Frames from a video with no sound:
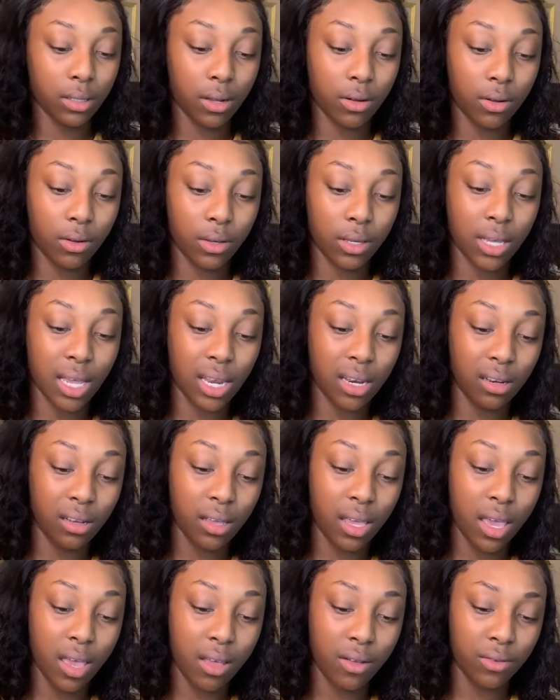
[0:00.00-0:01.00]
Hold on, it got a
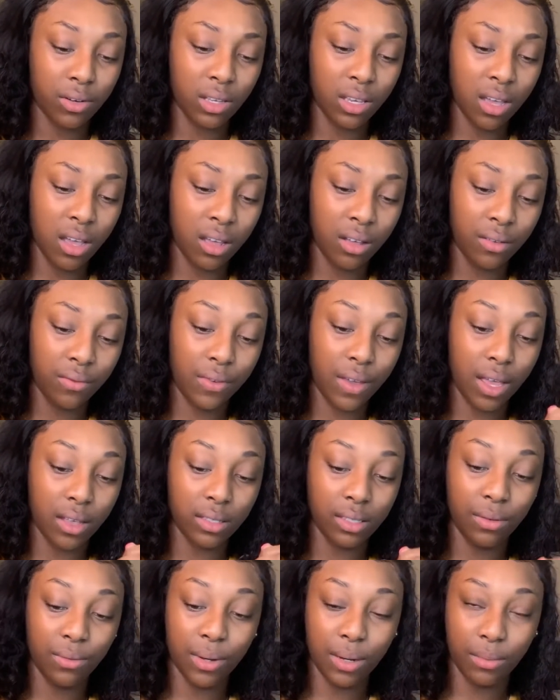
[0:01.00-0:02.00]
little hair on it, y'all, if y'all
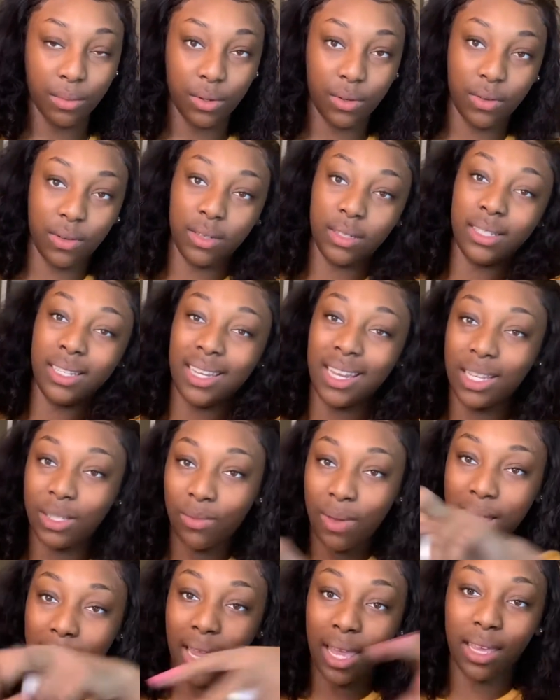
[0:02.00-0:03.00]
see what I'm doing. See, that's
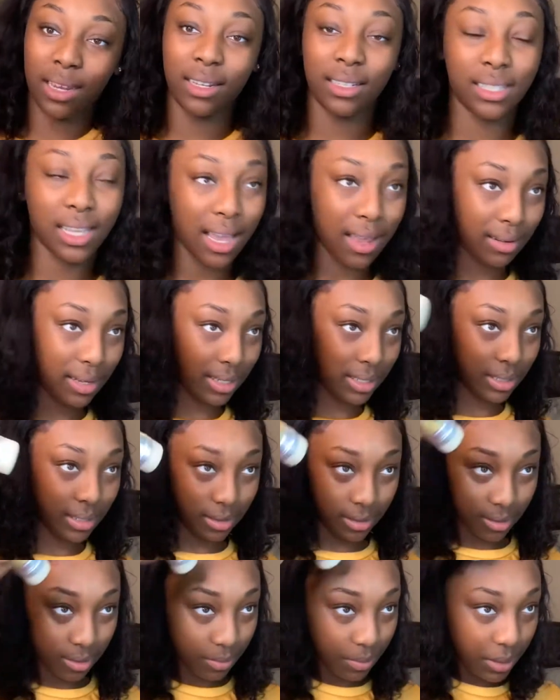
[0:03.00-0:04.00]
why I like it in time lapse,
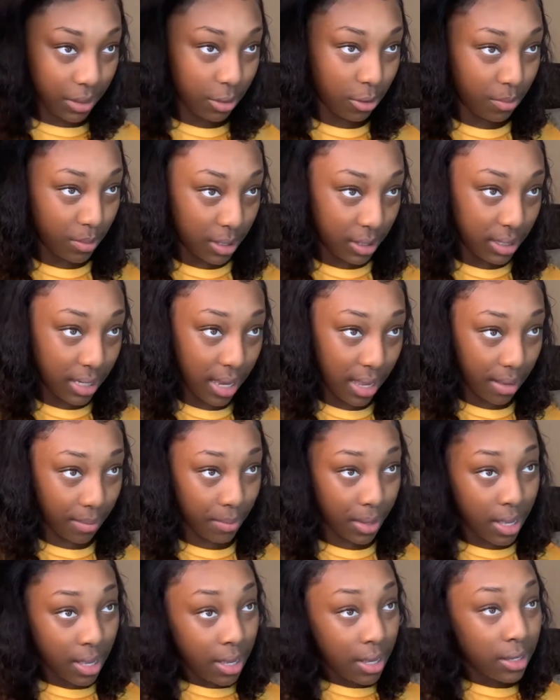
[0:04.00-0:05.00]
because this be too much time.
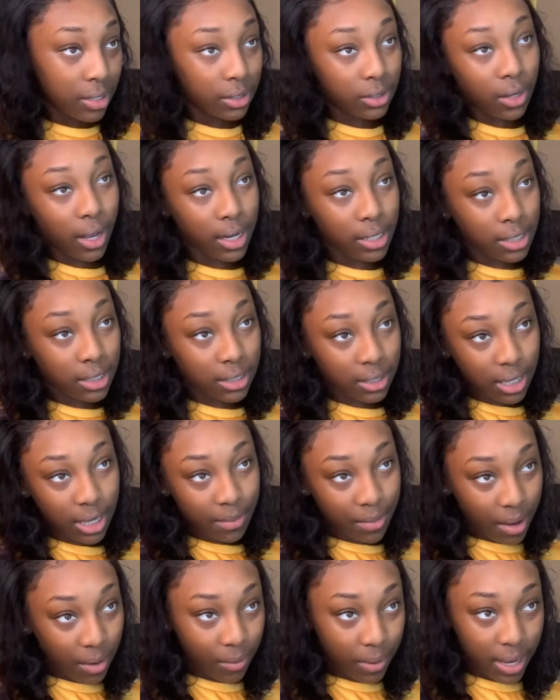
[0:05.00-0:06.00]
So I just stick
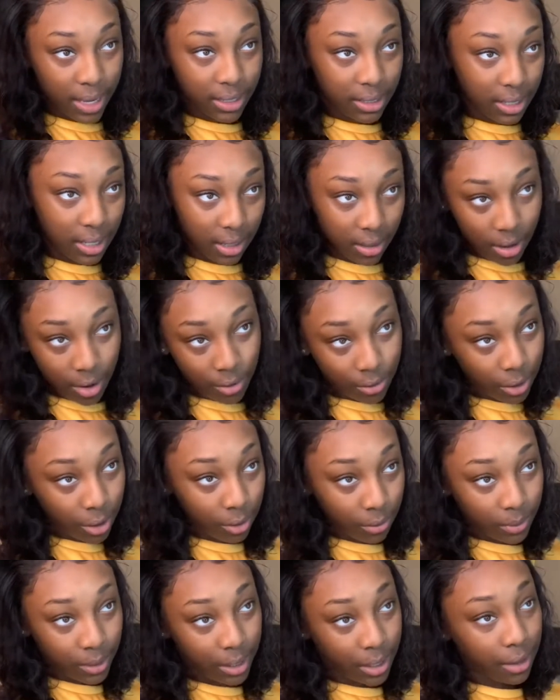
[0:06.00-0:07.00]
my wet stick on there
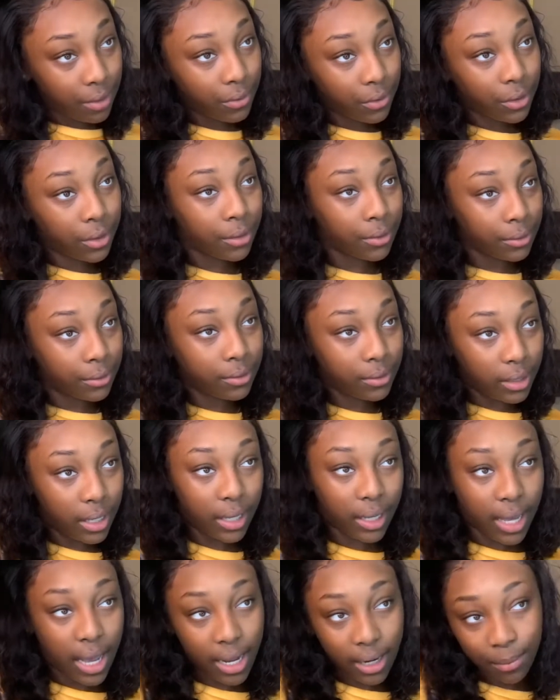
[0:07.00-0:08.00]
or whatever
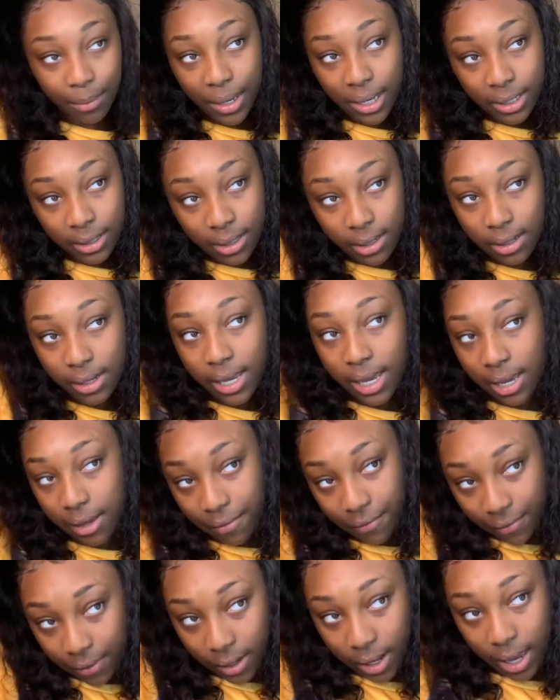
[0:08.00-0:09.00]
and kind of basically lay
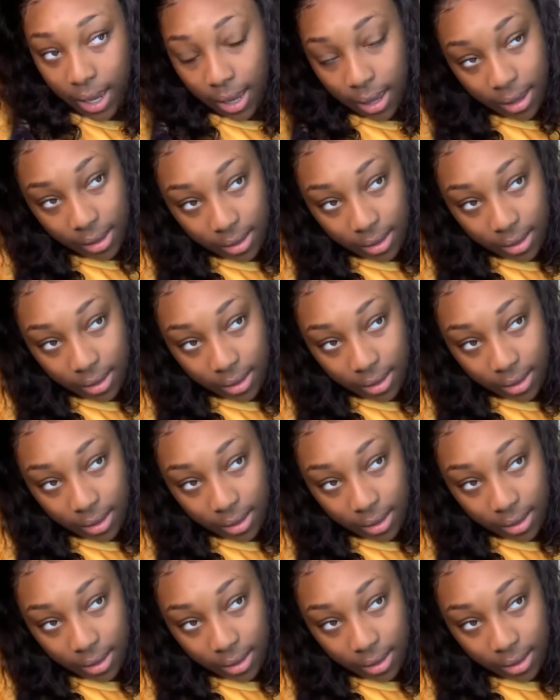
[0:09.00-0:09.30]
it flat.